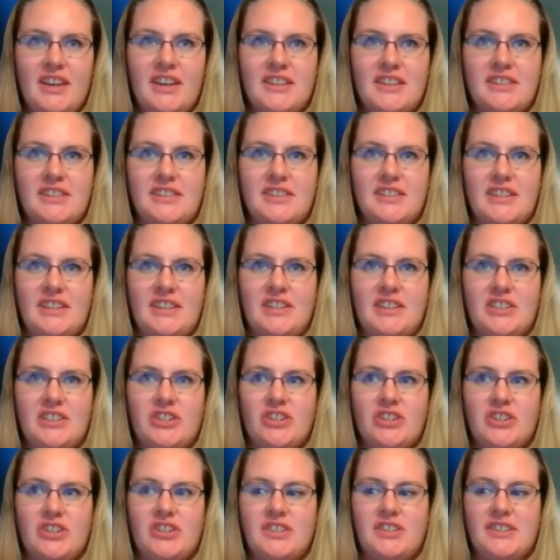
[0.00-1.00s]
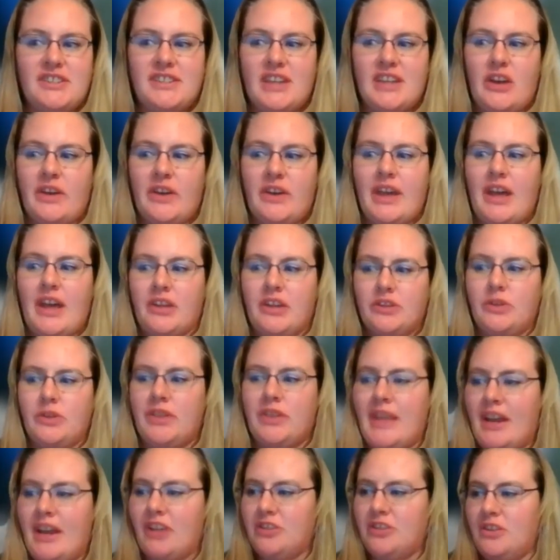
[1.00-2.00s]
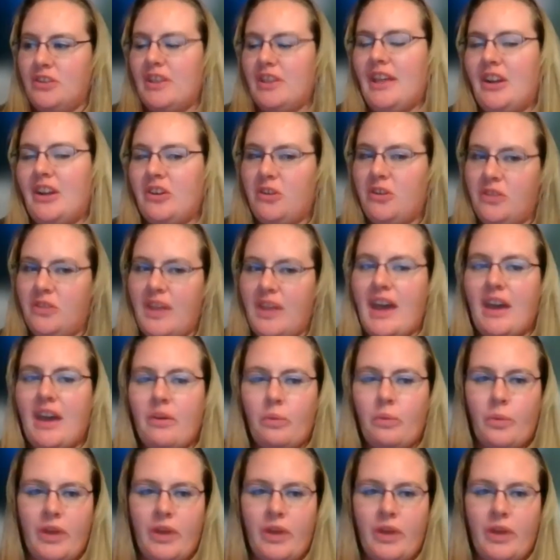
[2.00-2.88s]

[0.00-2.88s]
it's easier to just say, okay, I'll do that, I'll do that, I'll do that.